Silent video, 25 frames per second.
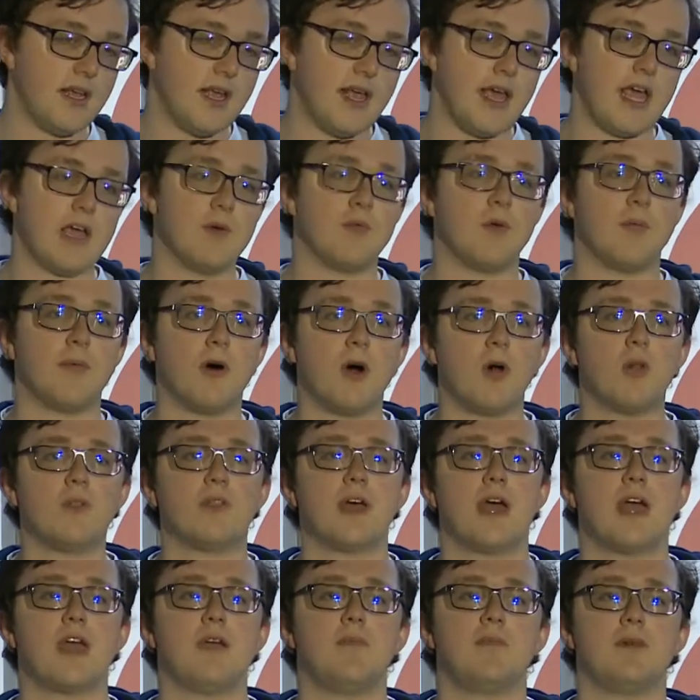It will pull
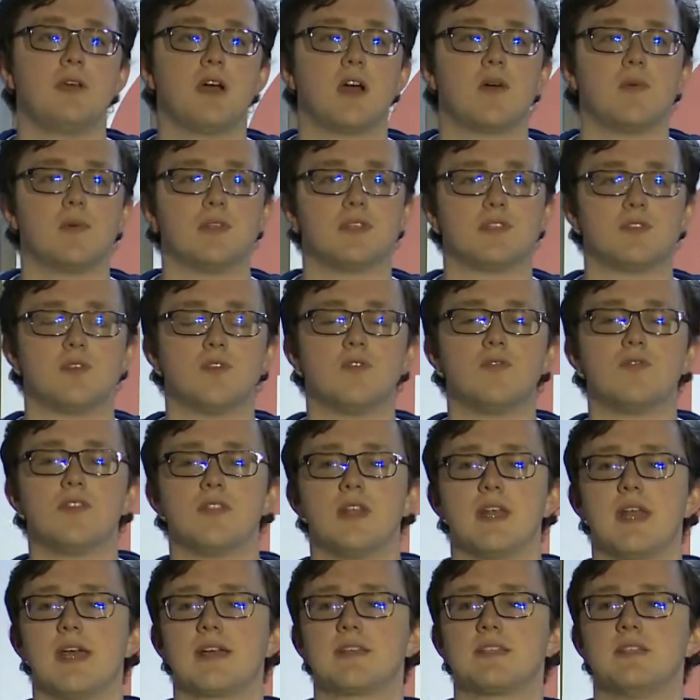that API we saw for
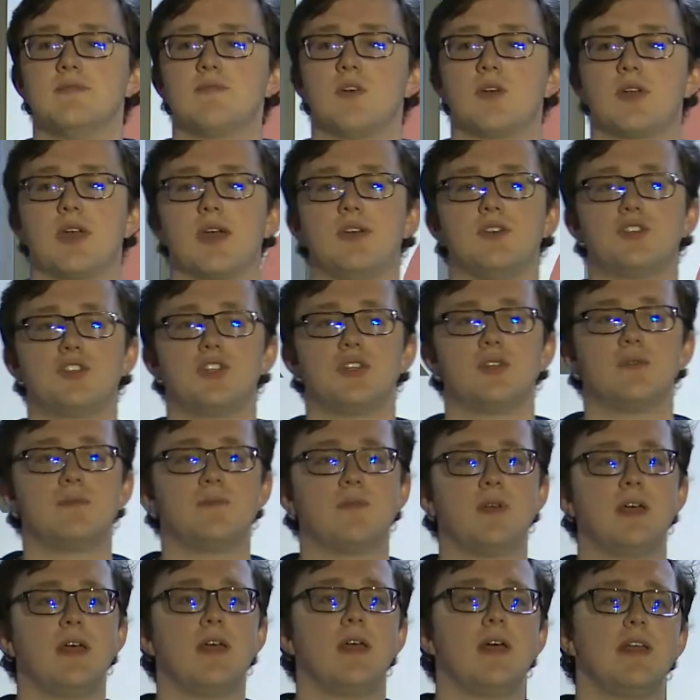the next invocation.
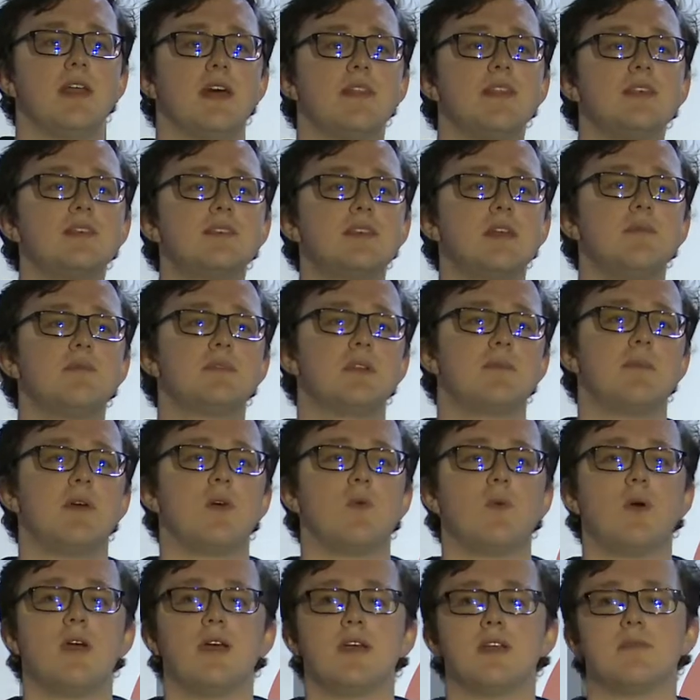Now, this seems a bit
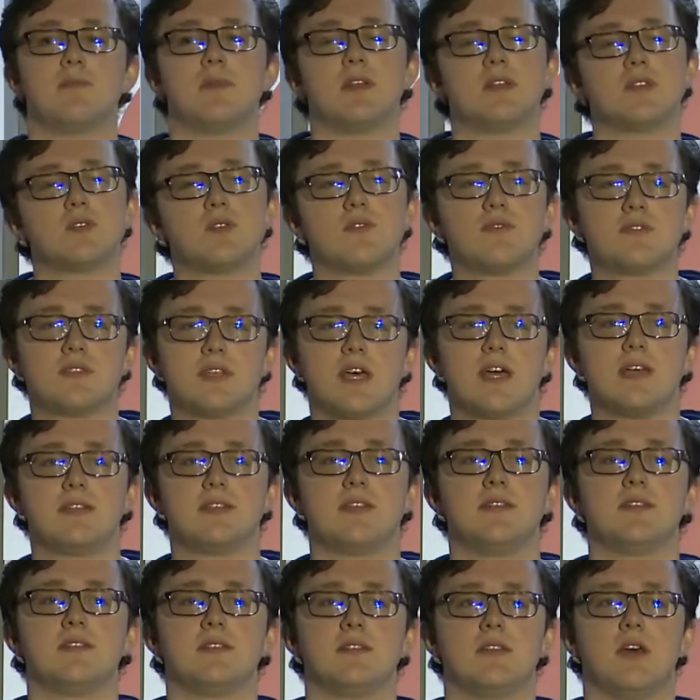weird, but it sort of ties
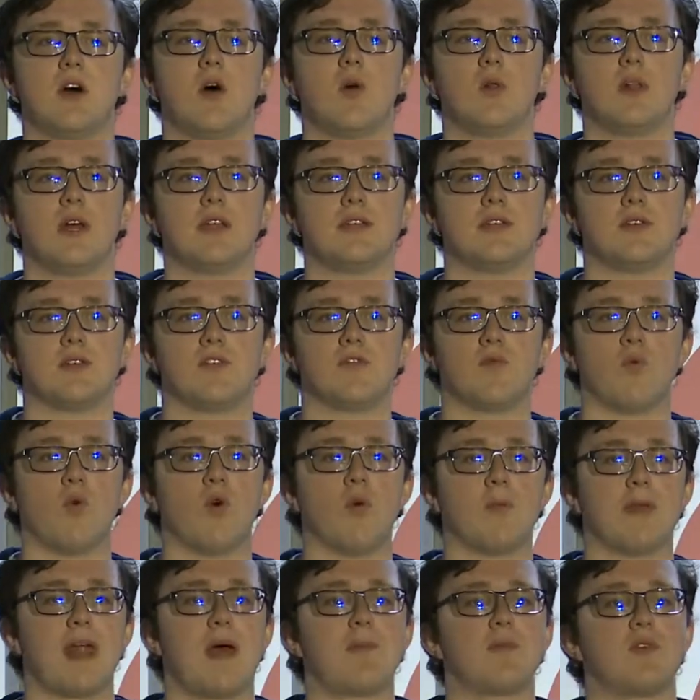into the whole idea of
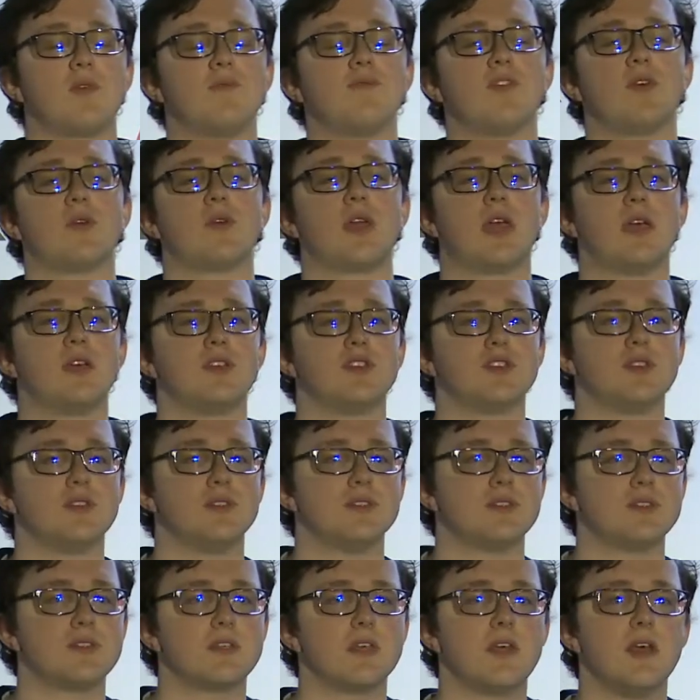warm Lambda
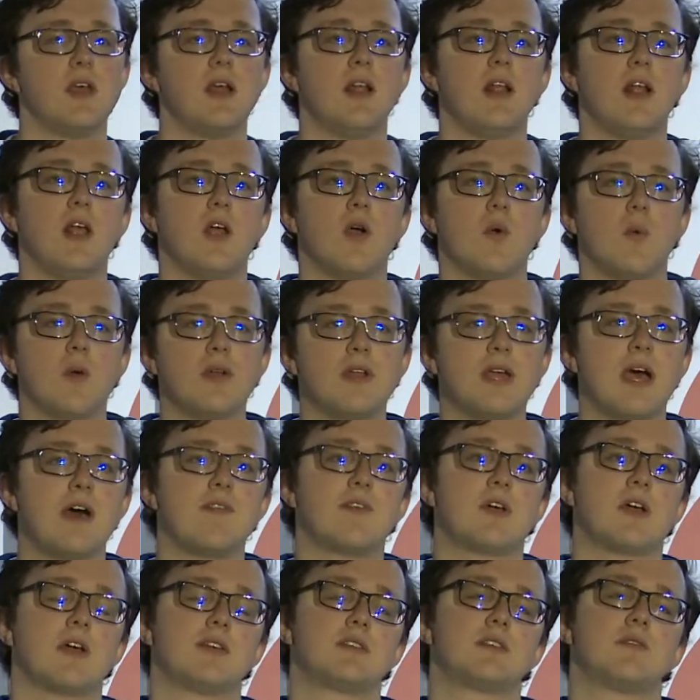invocations. When you have
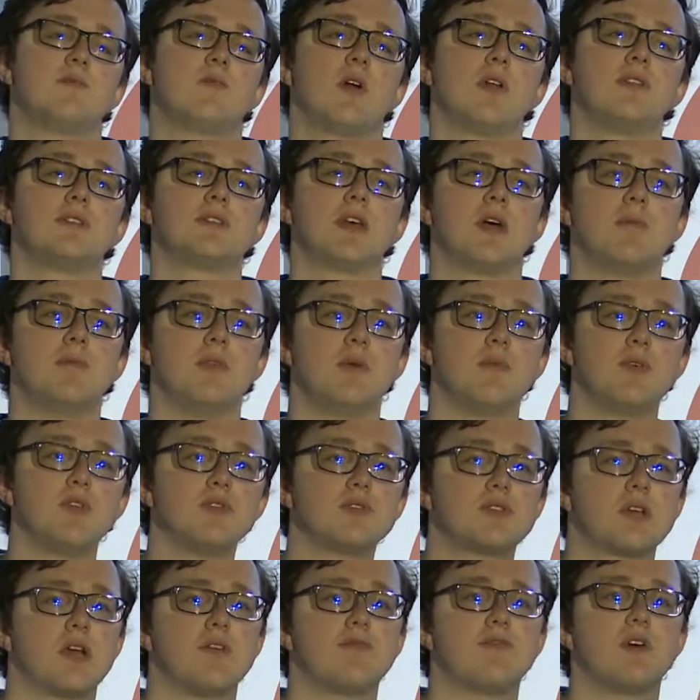a custom runtime, the
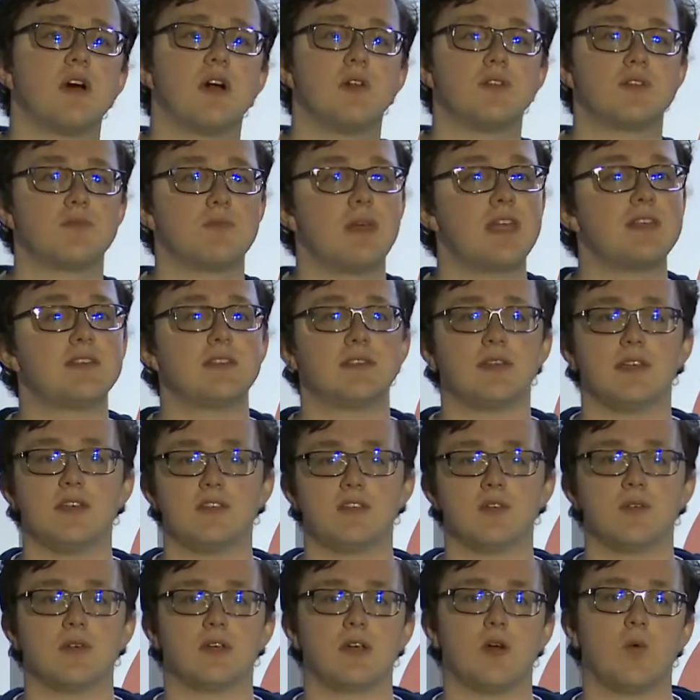Bootstrap file is basically
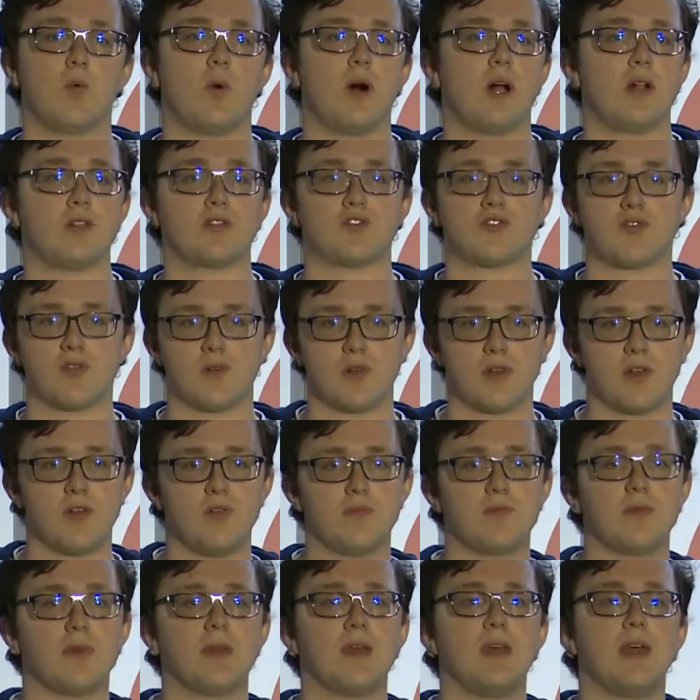doing a while true
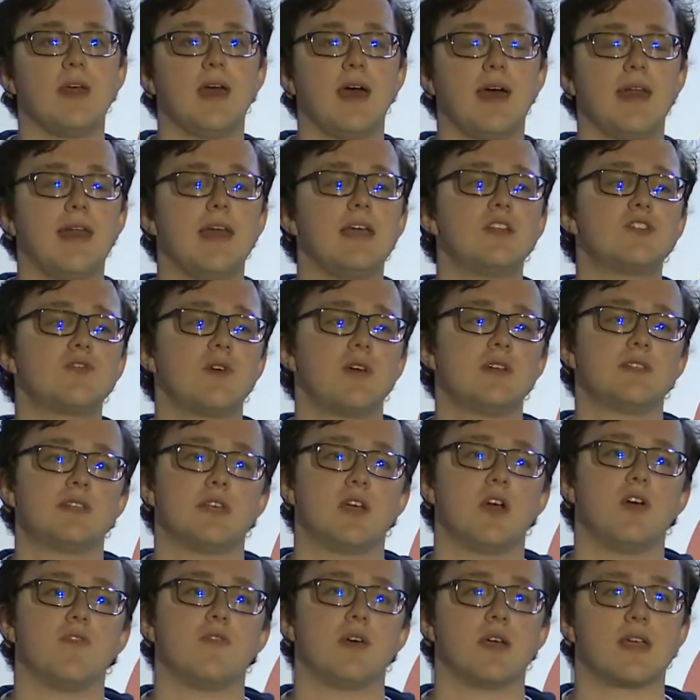loop and iterating
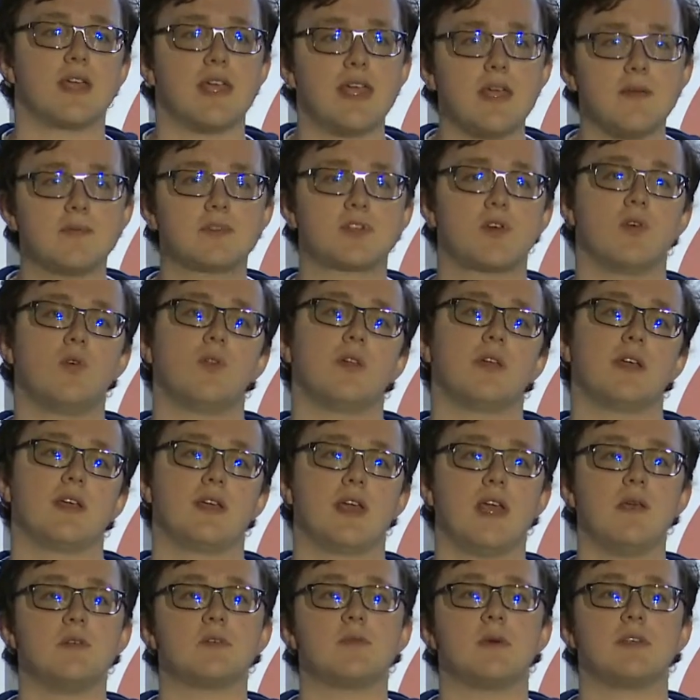over, keeps calling,
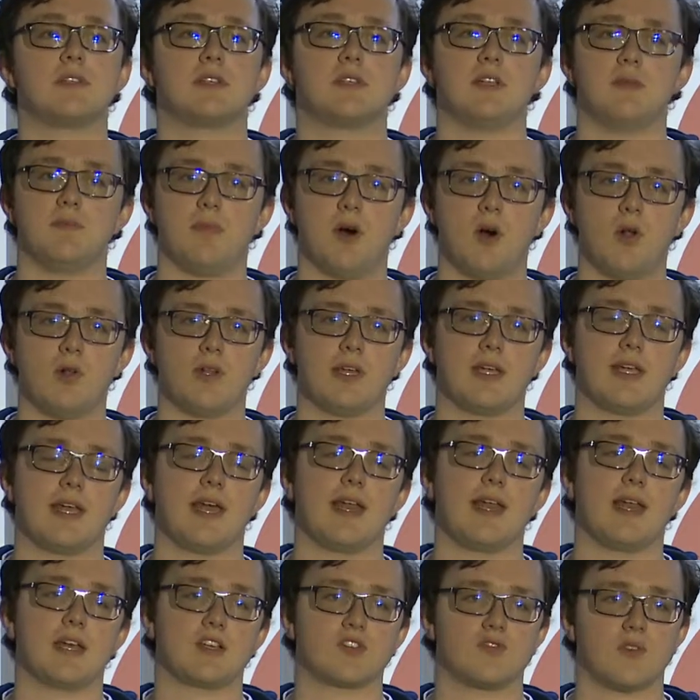keeps basically polling
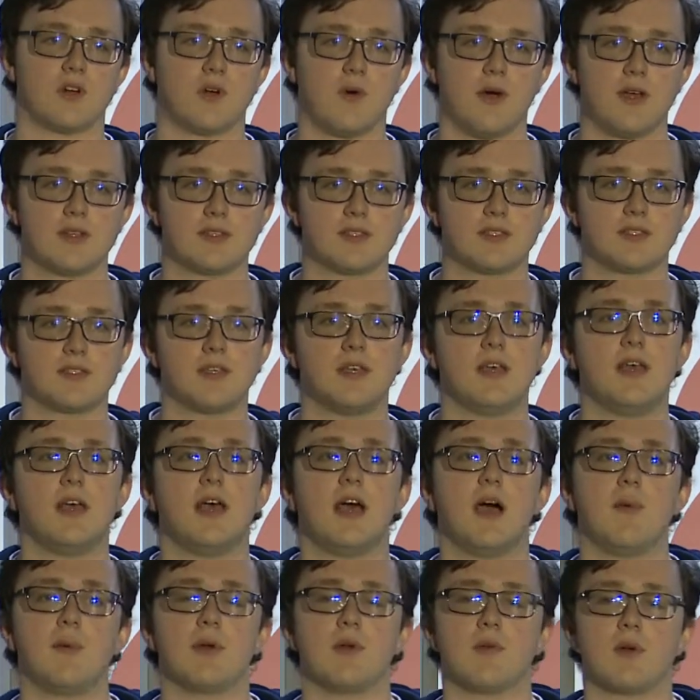getNextRequest.
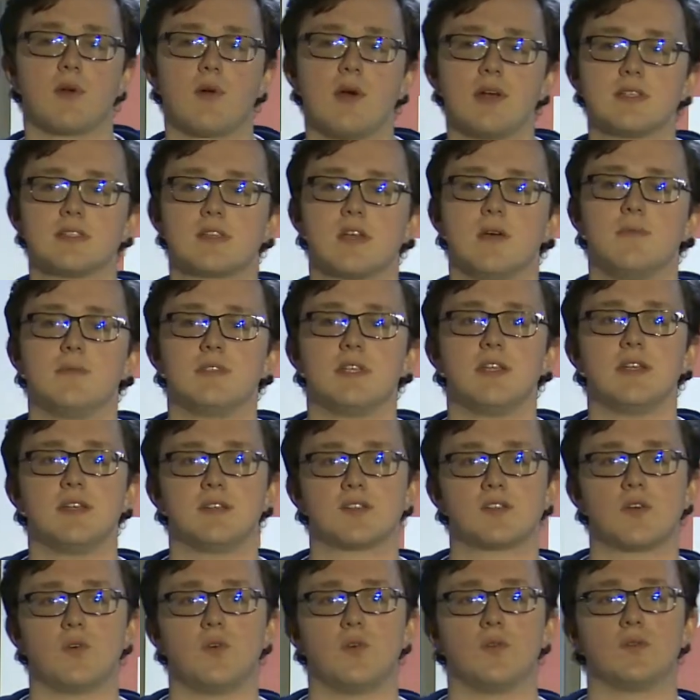And when a request comes in, it's
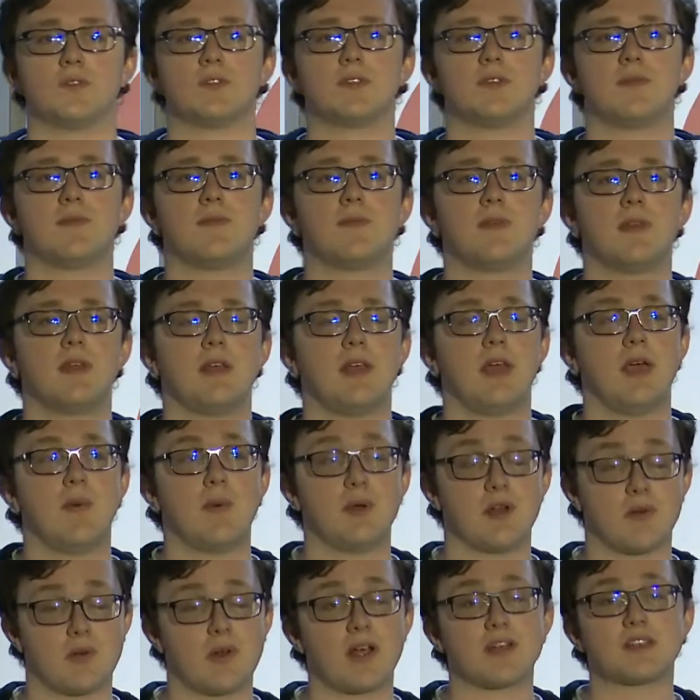called.
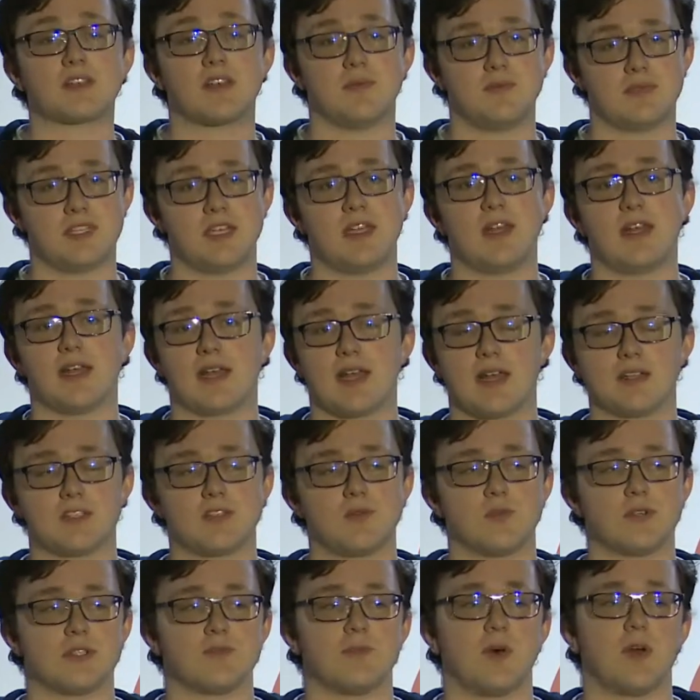When a request comes in, it gets a
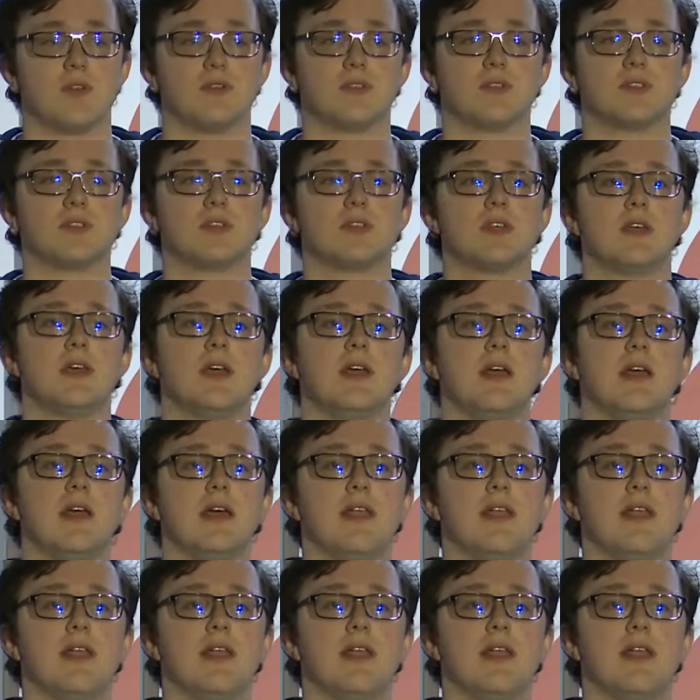response.